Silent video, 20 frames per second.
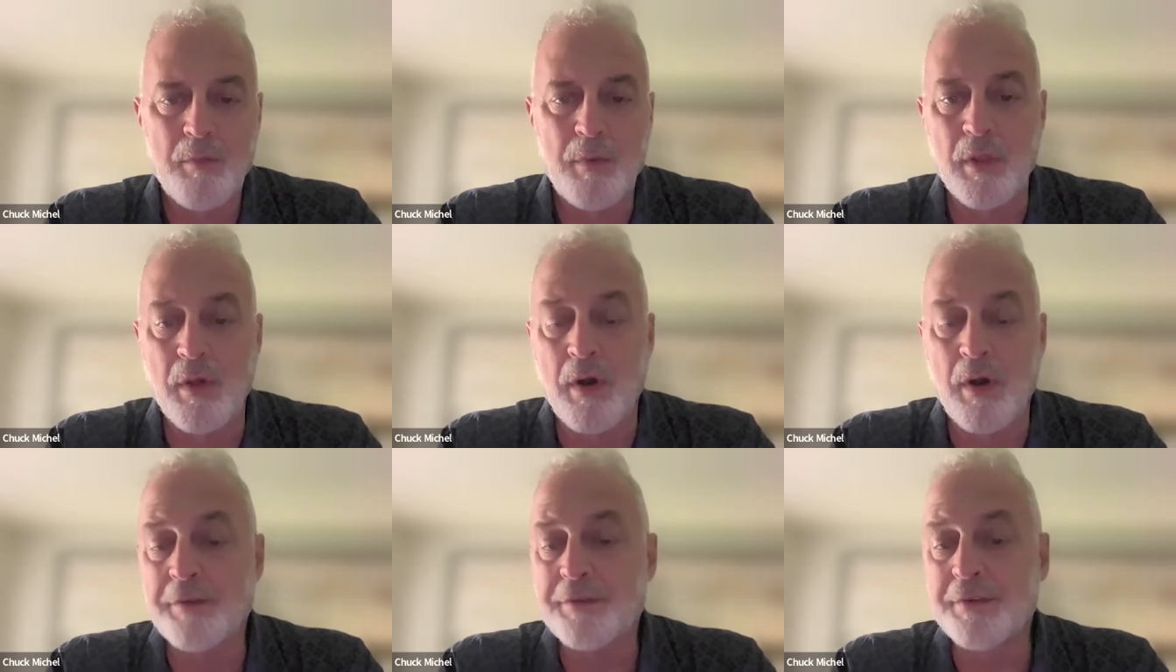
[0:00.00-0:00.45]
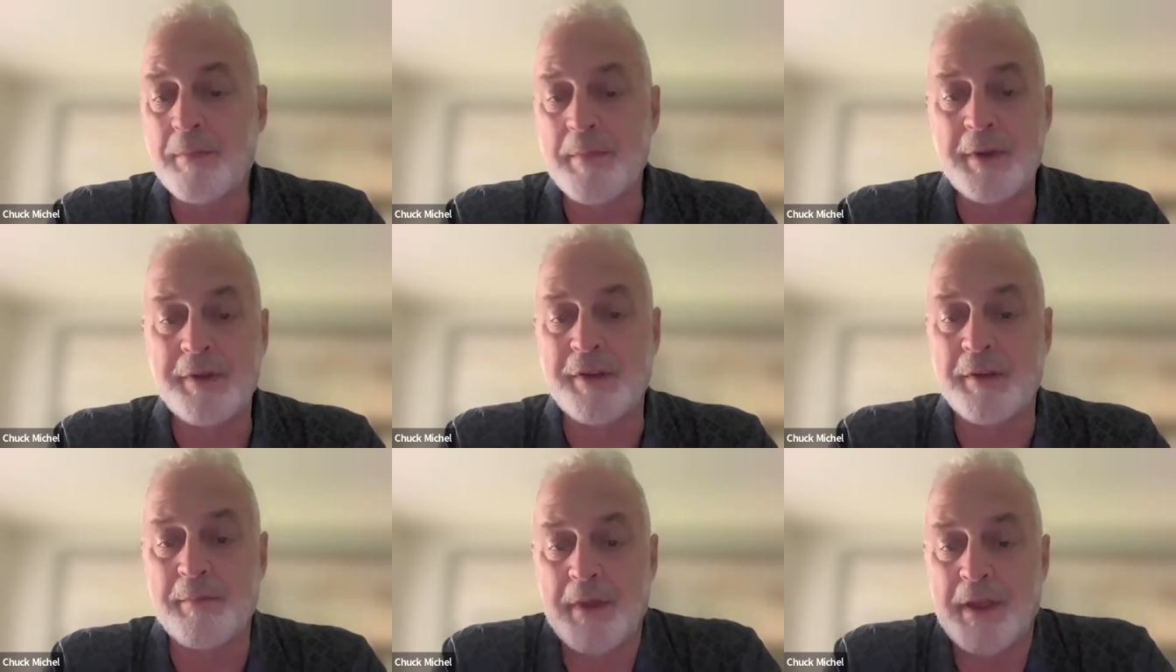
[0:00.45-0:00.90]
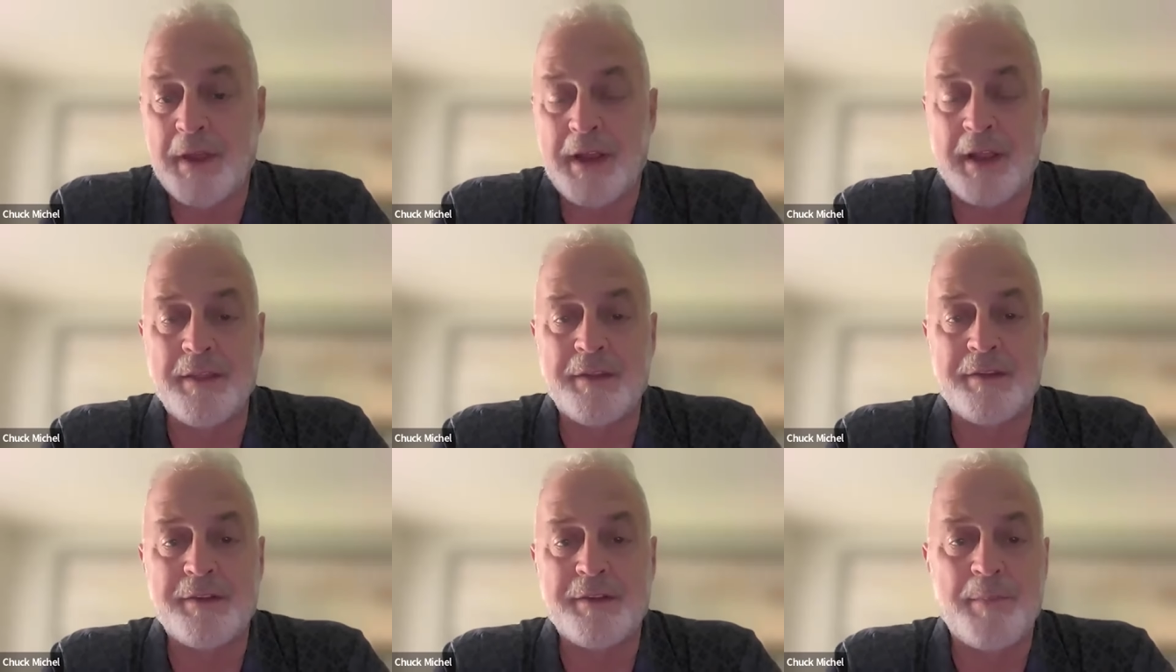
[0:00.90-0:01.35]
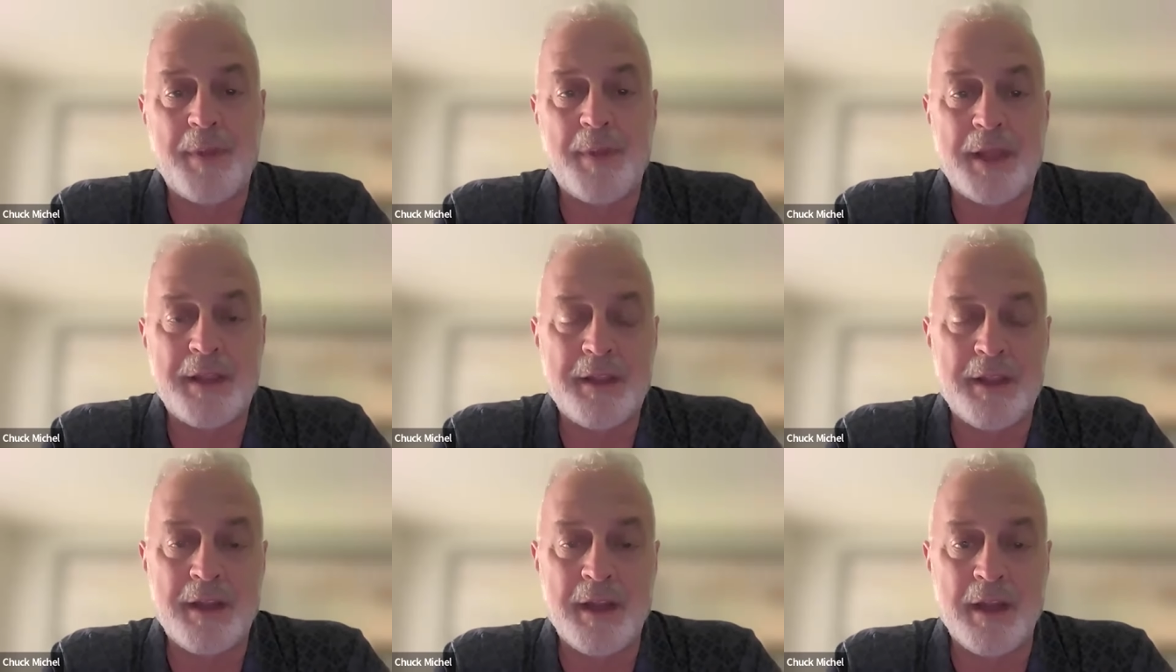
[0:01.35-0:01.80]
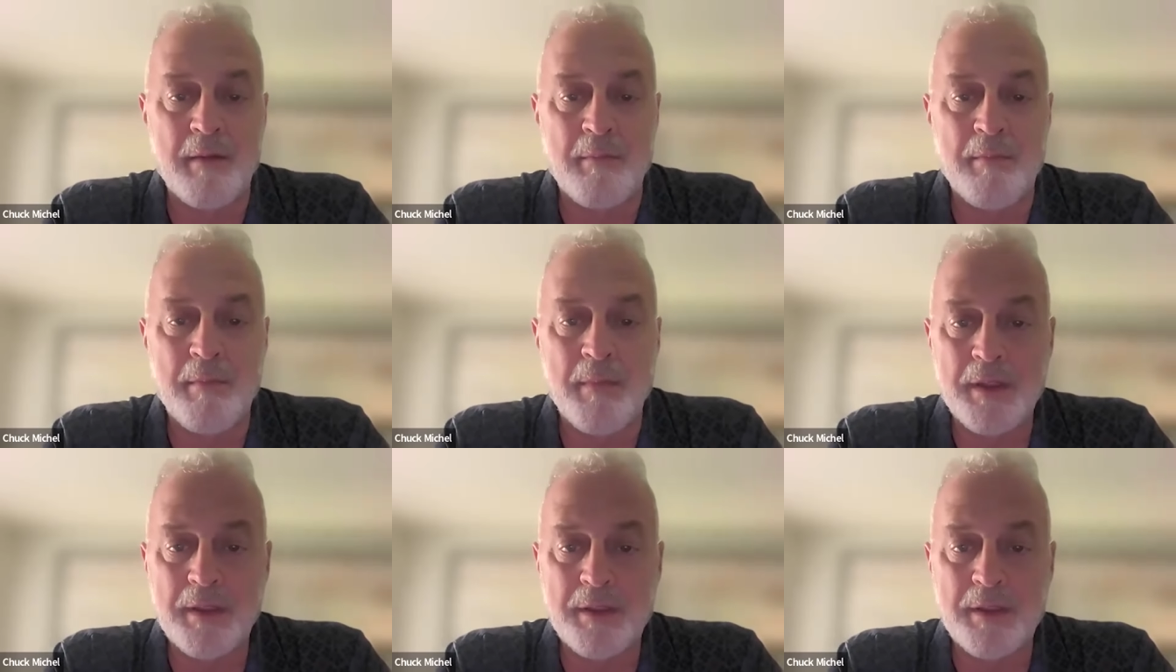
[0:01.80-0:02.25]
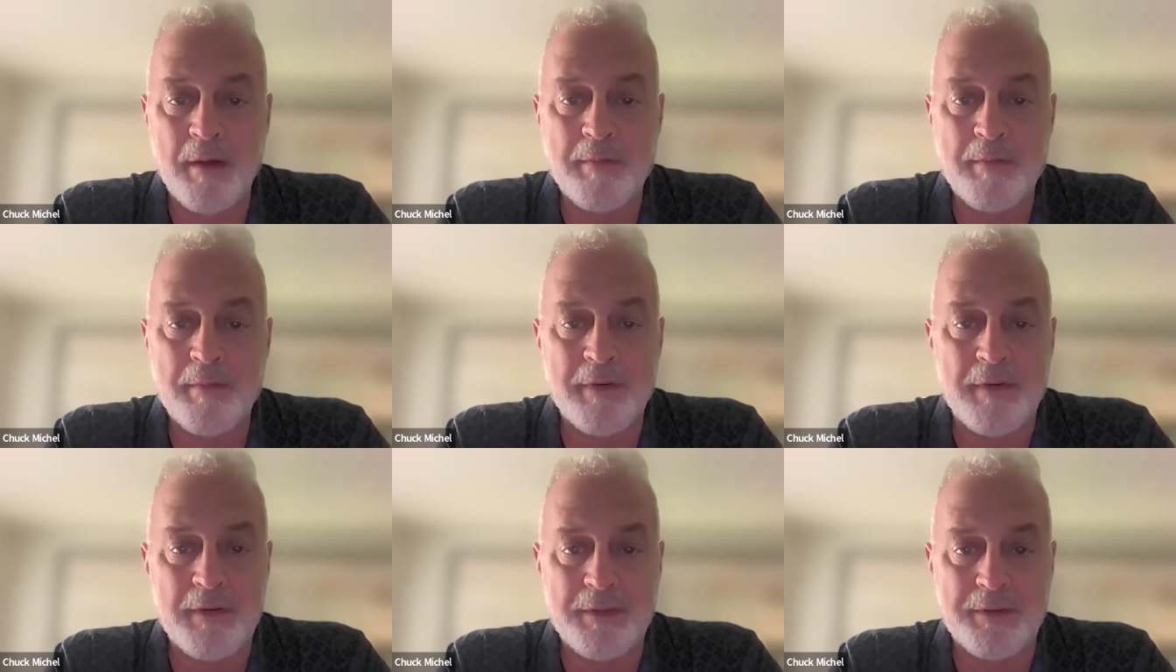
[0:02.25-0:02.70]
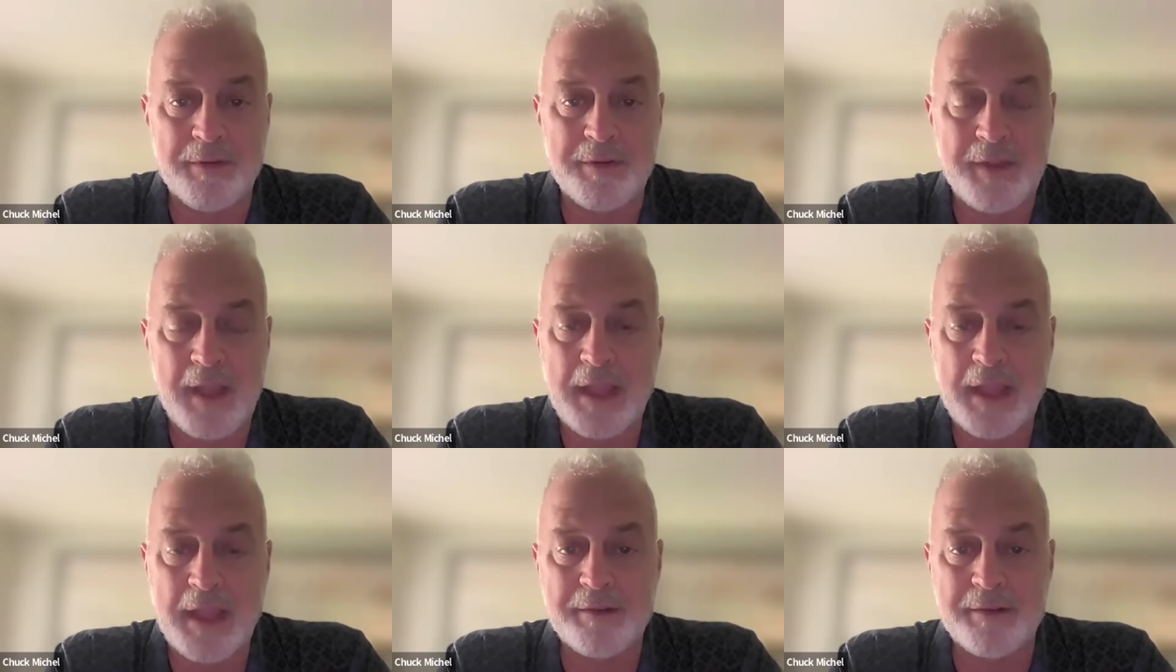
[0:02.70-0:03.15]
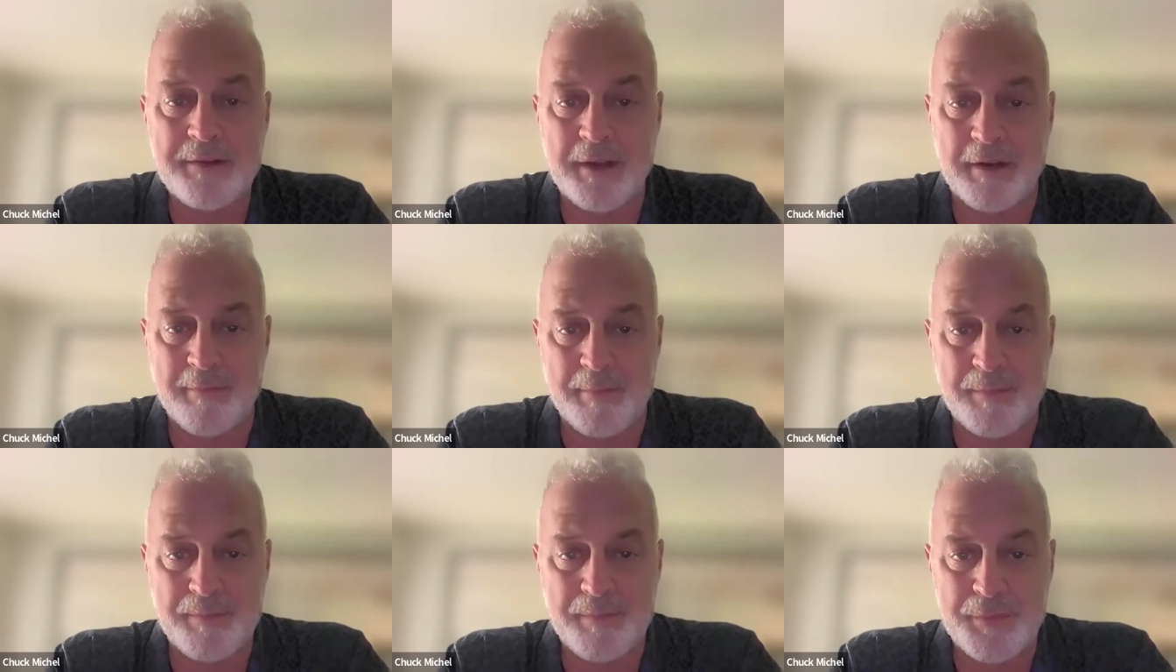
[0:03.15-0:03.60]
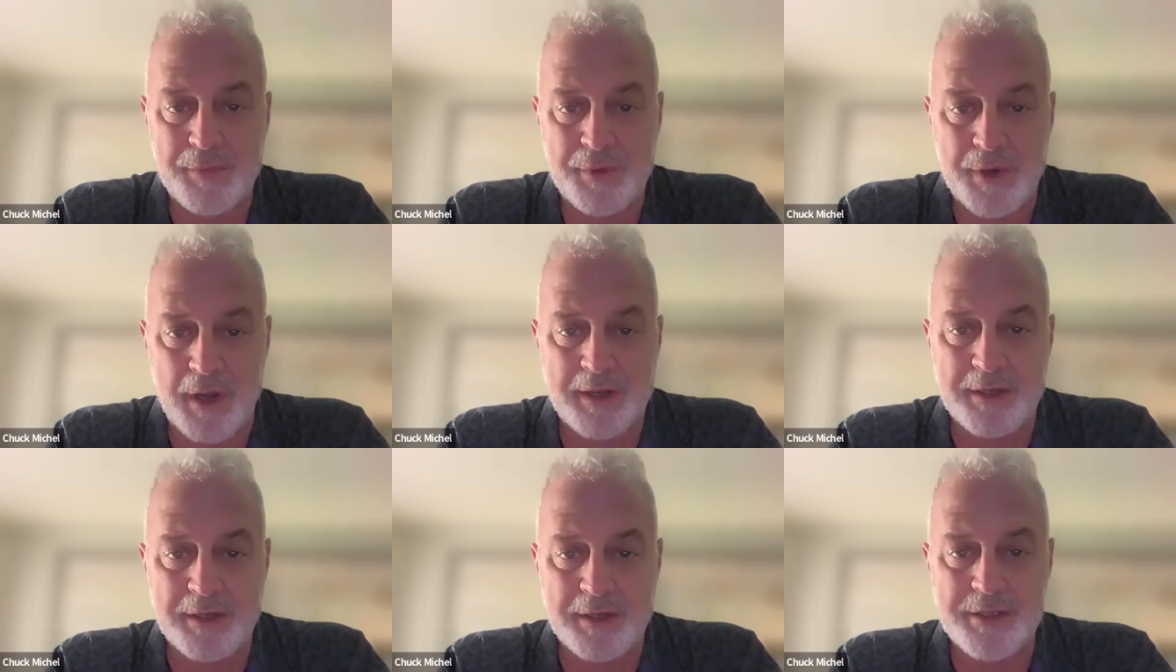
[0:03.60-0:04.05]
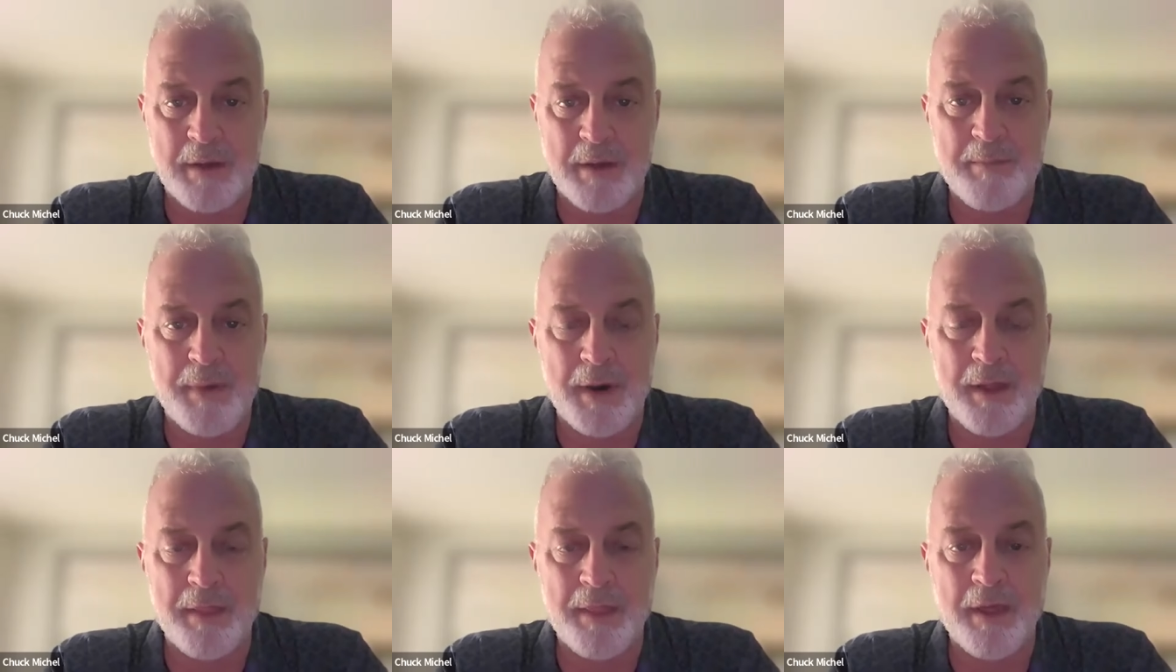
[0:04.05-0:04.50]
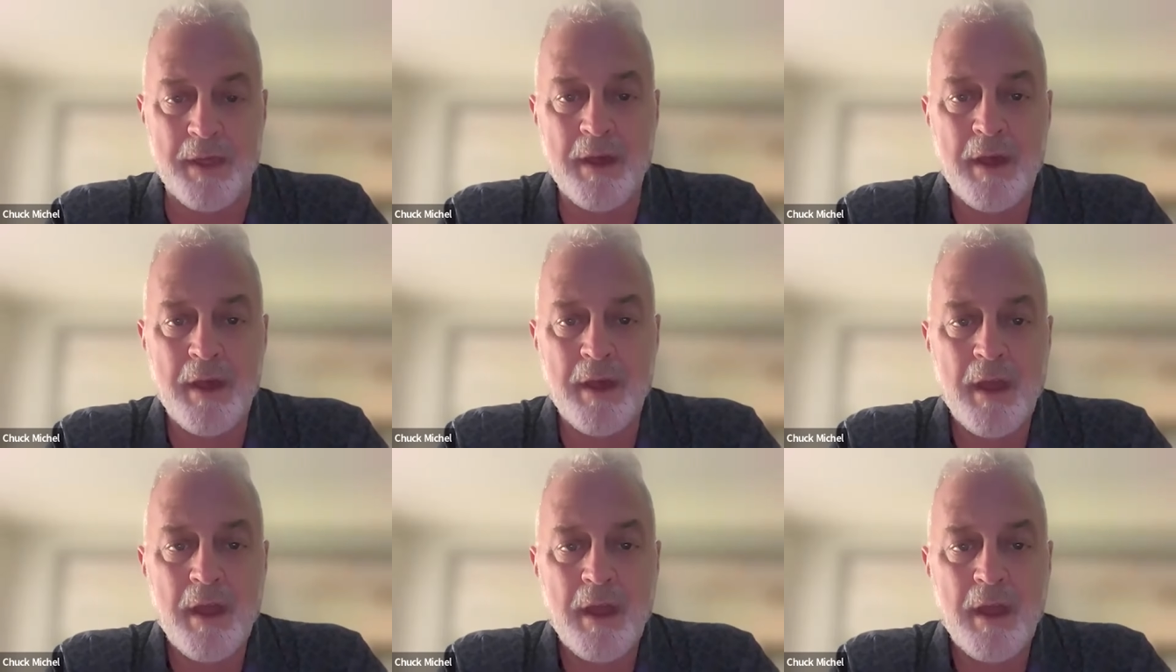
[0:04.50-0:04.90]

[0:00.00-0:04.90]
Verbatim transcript: We'll also be submitting this opinion in a m- number of other states that have tried to jump on the